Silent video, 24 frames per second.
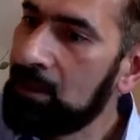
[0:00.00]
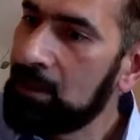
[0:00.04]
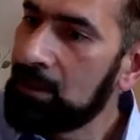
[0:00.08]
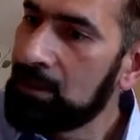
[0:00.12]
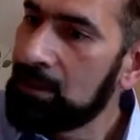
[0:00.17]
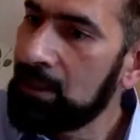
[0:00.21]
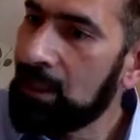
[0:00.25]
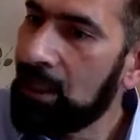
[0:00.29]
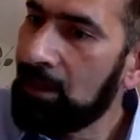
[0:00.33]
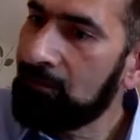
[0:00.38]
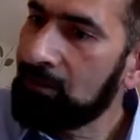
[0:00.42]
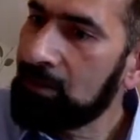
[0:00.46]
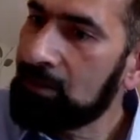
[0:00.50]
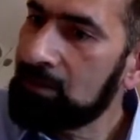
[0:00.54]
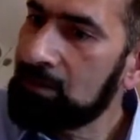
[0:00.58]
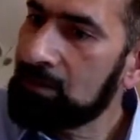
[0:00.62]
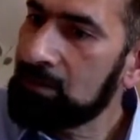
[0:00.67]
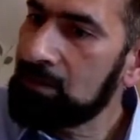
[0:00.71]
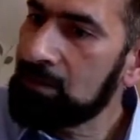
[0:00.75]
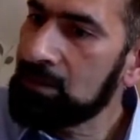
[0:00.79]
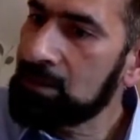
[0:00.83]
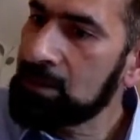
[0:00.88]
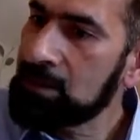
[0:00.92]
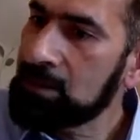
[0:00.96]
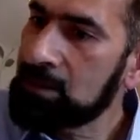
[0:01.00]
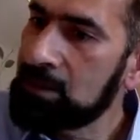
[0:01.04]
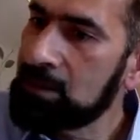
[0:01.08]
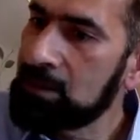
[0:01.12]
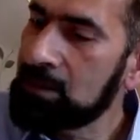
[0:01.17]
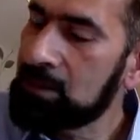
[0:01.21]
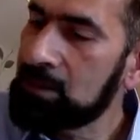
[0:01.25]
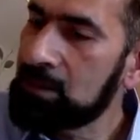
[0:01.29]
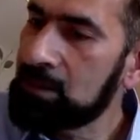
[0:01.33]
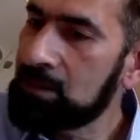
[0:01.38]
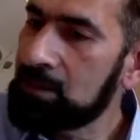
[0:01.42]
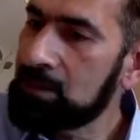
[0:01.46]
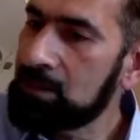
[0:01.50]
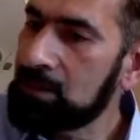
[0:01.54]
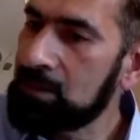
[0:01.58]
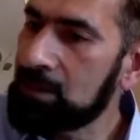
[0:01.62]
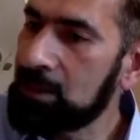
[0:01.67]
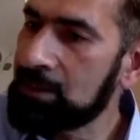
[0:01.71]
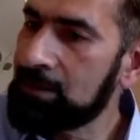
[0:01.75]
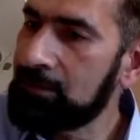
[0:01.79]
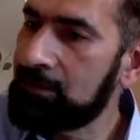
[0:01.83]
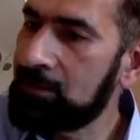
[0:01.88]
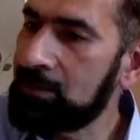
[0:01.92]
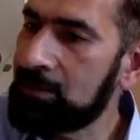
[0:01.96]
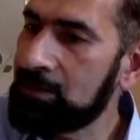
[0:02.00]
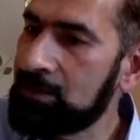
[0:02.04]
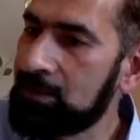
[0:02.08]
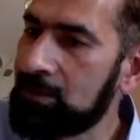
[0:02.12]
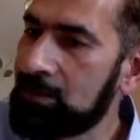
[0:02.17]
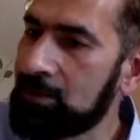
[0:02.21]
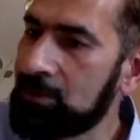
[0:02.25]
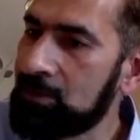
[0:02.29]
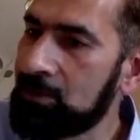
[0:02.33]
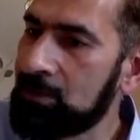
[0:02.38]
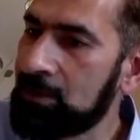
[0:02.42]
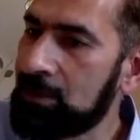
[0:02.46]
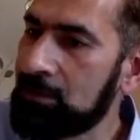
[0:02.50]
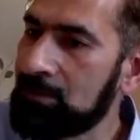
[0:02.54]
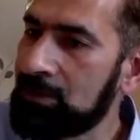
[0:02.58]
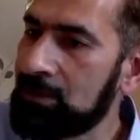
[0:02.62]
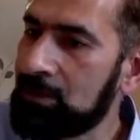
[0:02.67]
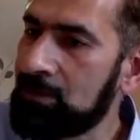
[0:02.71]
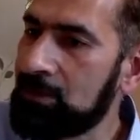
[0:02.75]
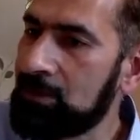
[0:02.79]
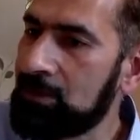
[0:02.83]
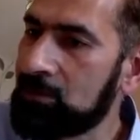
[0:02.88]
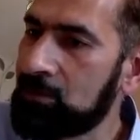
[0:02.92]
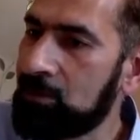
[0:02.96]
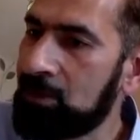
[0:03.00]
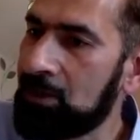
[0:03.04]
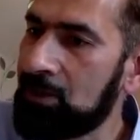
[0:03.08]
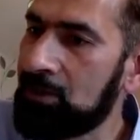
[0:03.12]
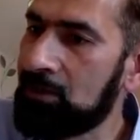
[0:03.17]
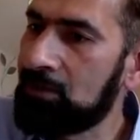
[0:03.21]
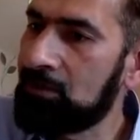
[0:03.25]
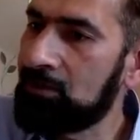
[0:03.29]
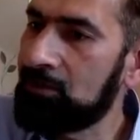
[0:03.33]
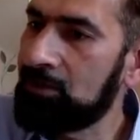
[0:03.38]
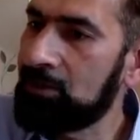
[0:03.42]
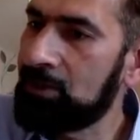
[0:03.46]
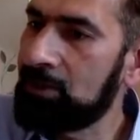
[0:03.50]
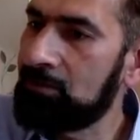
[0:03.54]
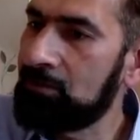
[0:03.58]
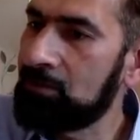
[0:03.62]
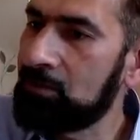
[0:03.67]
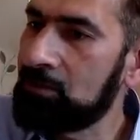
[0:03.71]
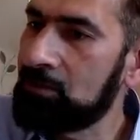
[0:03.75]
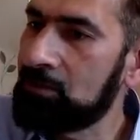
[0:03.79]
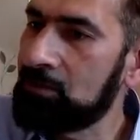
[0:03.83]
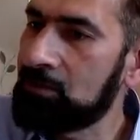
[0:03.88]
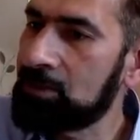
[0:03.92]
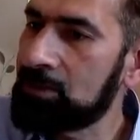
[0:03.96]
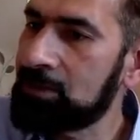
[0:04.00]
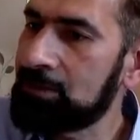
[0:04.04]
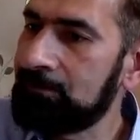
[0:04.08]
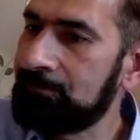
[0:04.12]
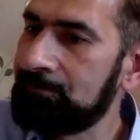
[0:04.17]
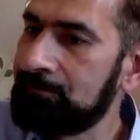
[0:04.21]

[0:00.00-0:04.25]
The Avogadro constant, 6.02 times 10 to the 23 moles.